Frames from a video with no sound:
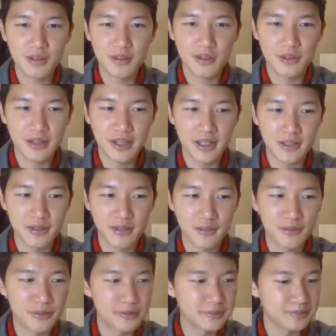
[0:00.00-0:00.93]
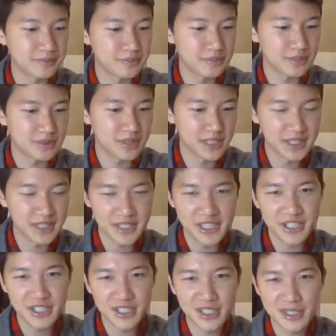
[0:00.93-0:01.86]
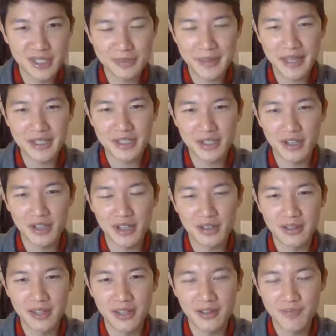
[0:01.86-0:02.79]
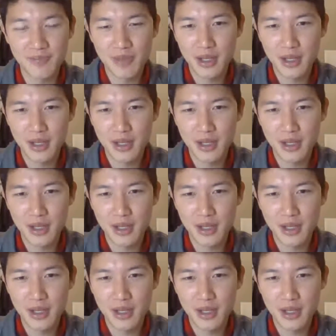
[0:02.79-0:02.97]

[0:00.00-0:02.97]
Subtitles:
your kind of decisions based on like